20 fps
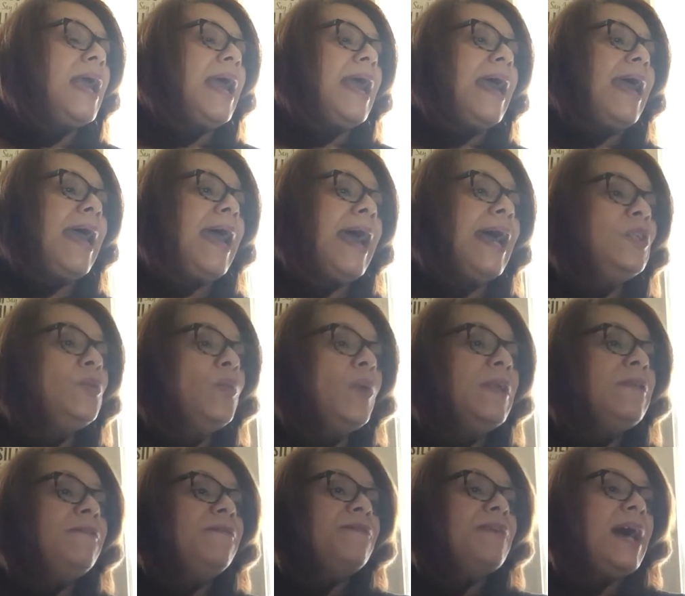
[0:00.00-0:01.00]
And
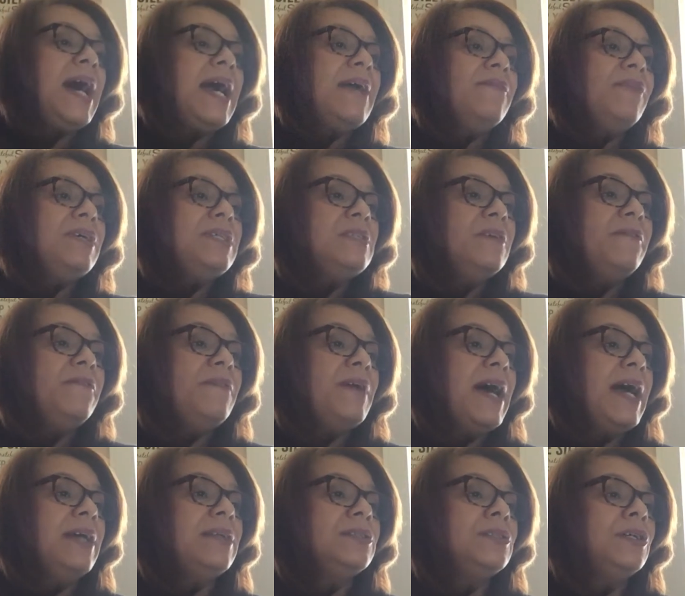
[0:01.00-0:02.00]
when 5 is a
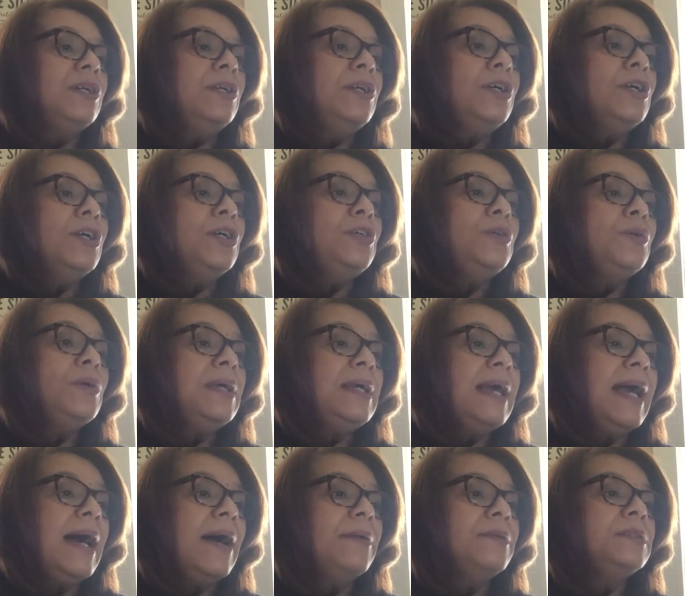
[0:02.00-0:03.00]
factor, you
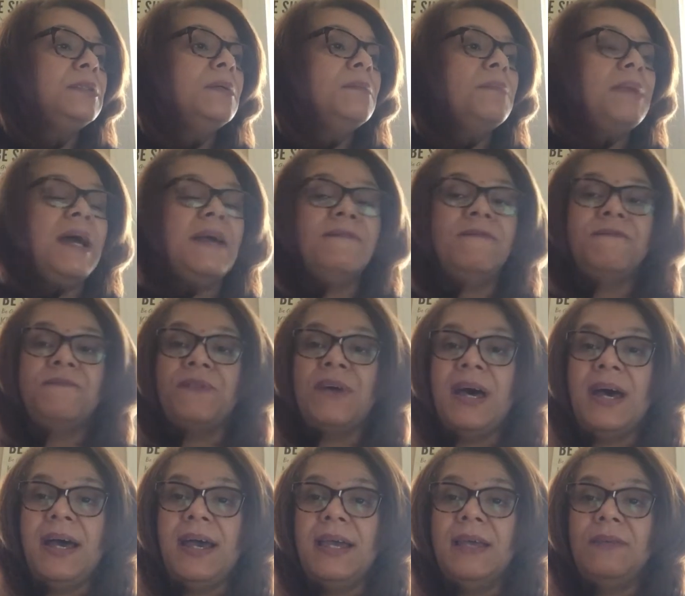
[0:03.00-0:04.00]
count by
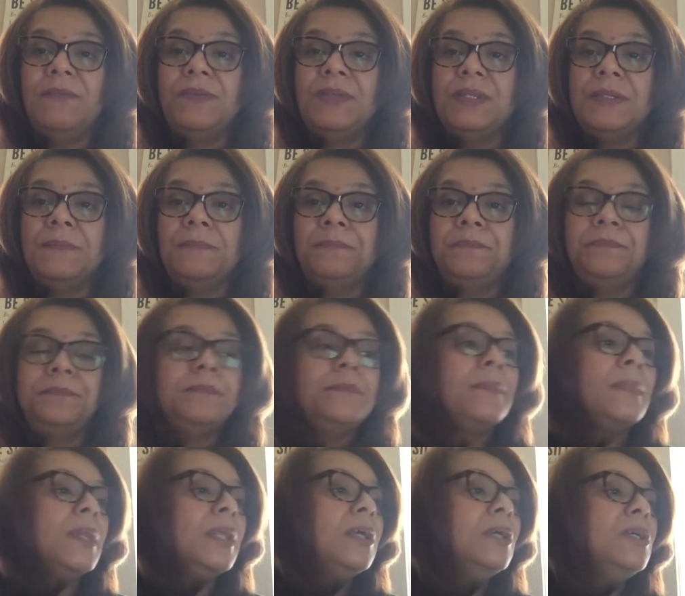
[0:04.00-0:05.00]
5's.
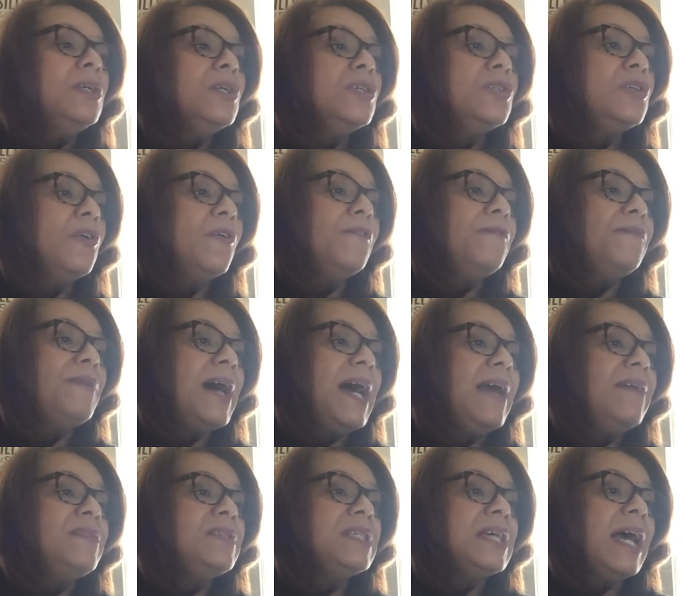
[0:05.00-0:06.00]
So
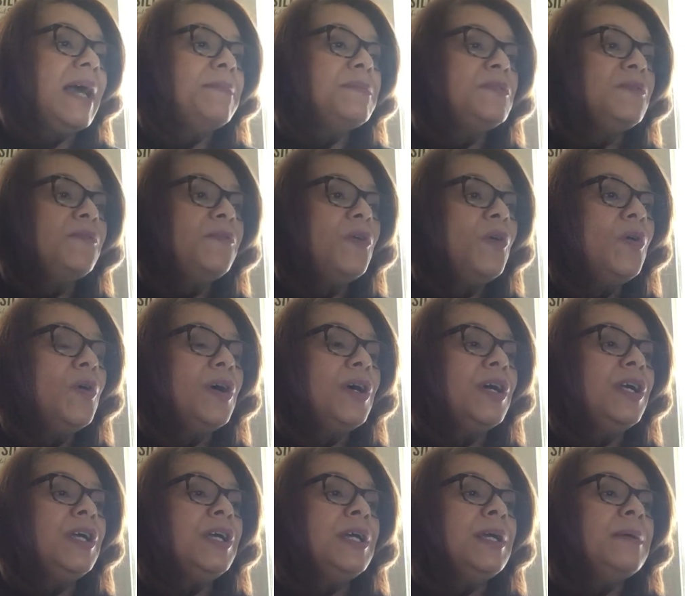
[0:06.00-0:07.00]
5 times
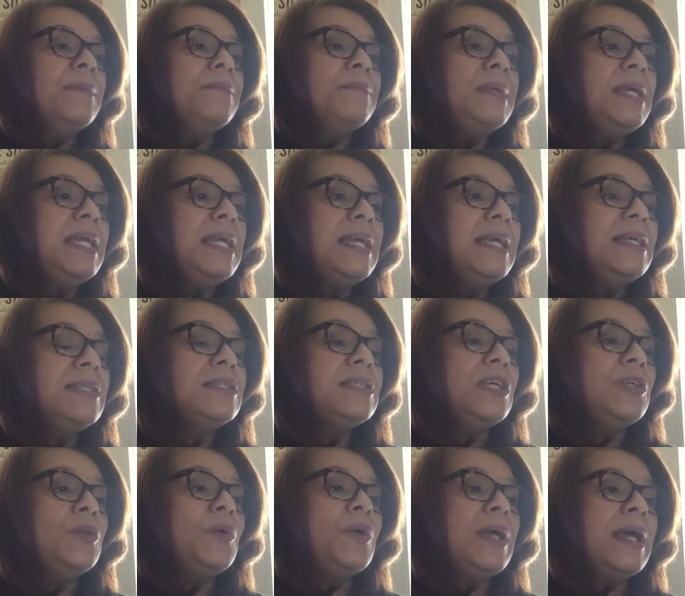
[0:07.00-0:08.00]
4 means
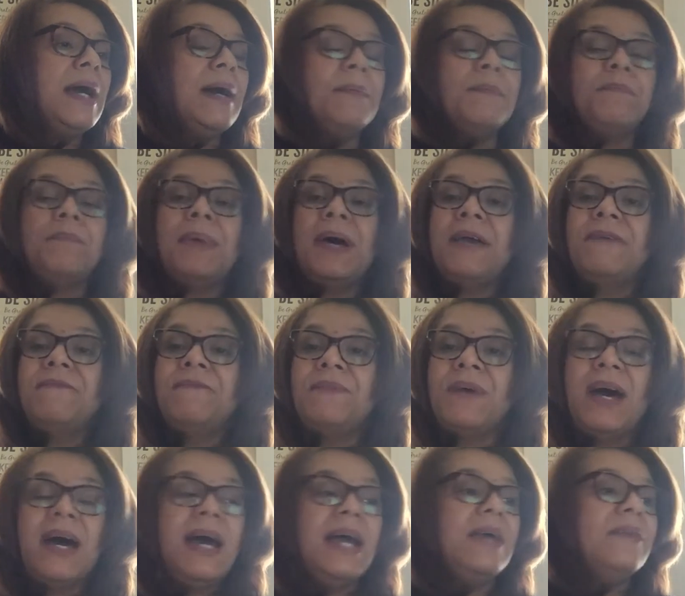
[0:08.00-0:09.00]
that you count by
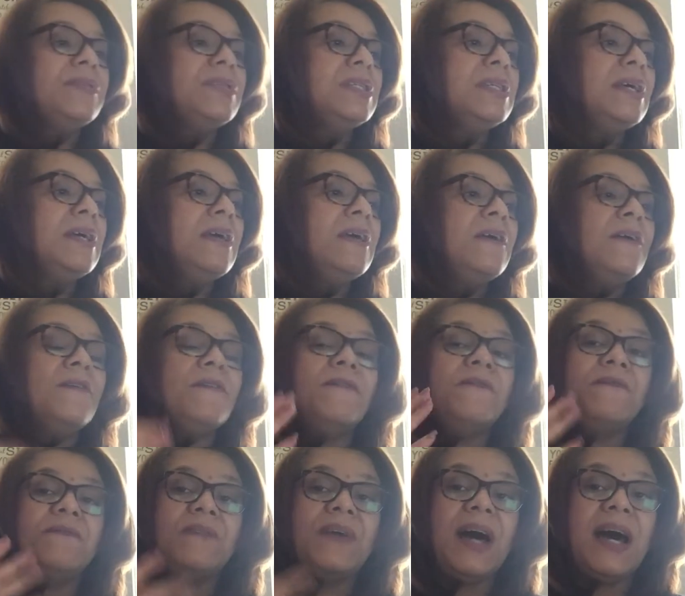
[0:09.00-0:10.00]
5's.
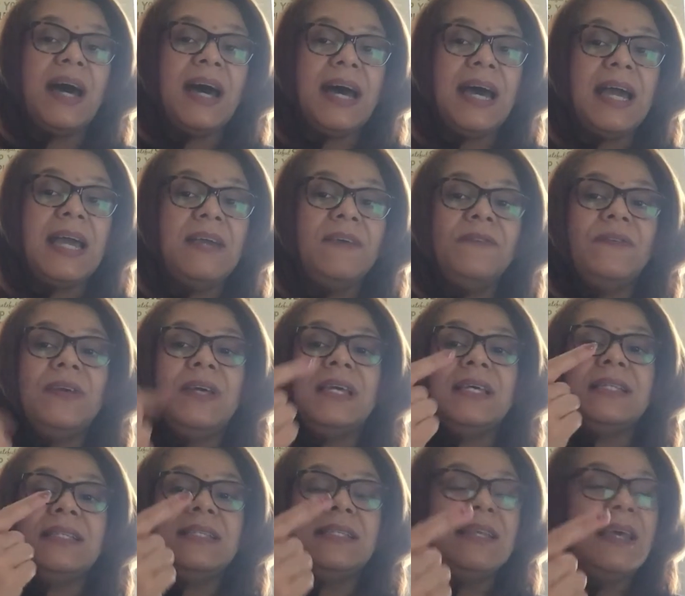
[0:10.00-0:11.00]
5,
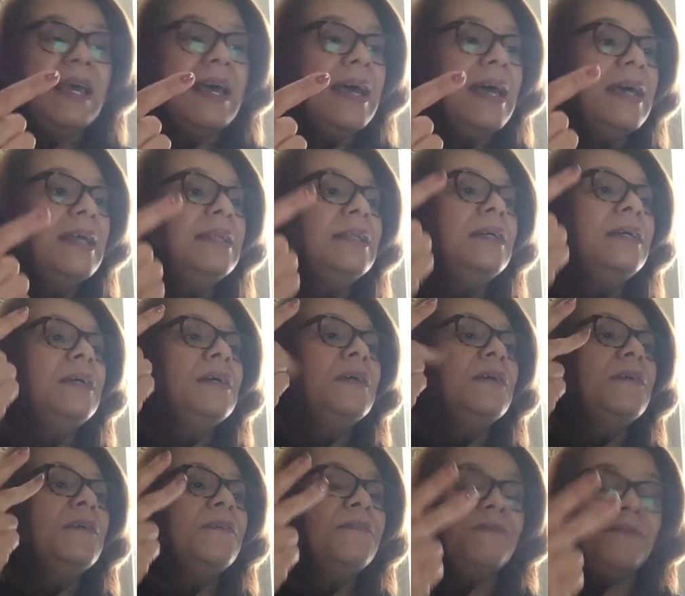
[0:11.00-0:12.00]
10,
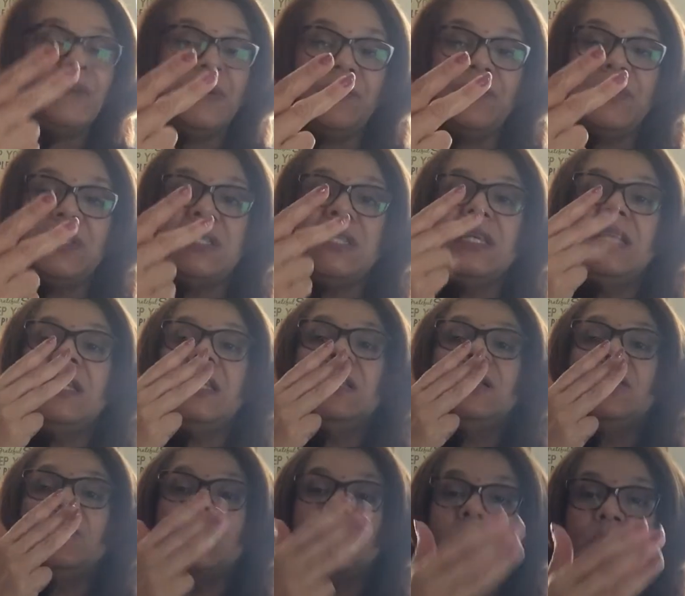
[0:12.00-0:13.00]

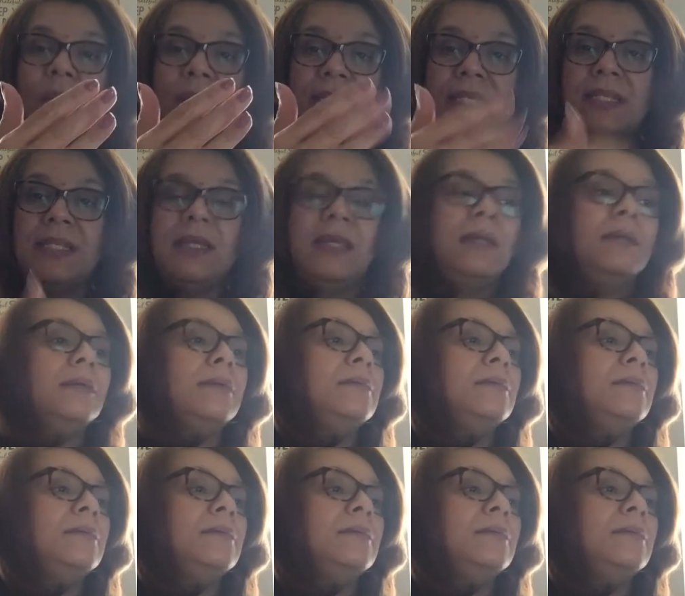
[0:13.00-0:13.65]
15, 20.